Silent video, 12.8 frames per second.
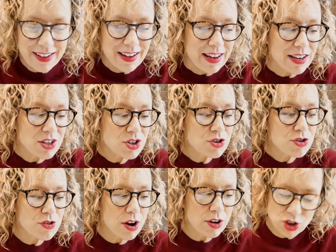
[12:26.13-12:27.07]
He
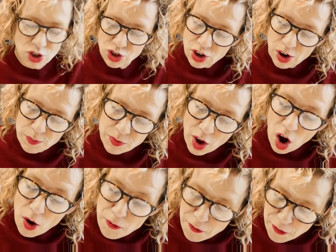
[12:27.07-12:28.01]
trudged
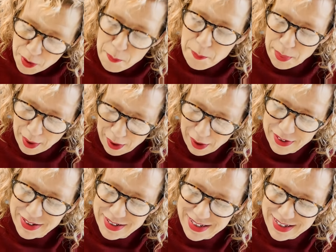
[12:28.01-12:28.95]
off the
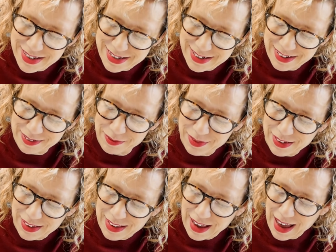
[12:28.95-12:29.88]
bus.
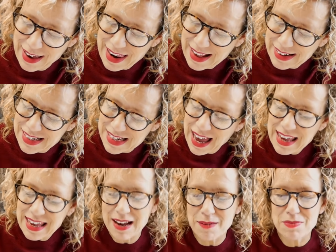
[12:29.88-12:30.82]
And let's
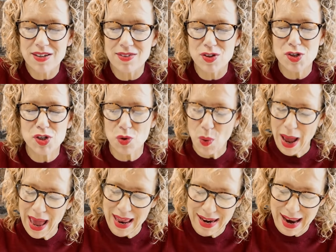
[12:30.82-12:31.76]
take him to the
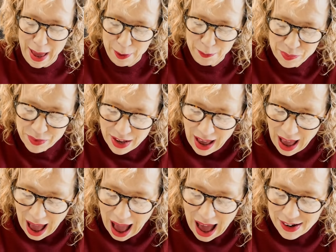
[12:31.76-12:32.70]
square now.
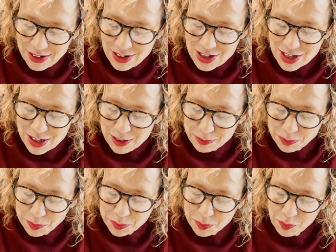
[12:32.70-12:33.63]
And,
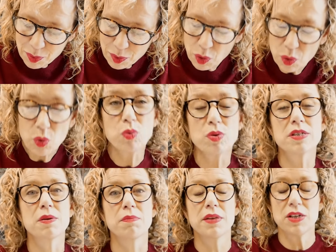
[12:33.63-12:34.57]
oh,
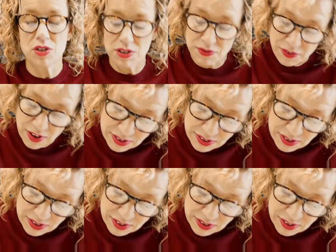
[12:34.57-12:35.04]
something just fell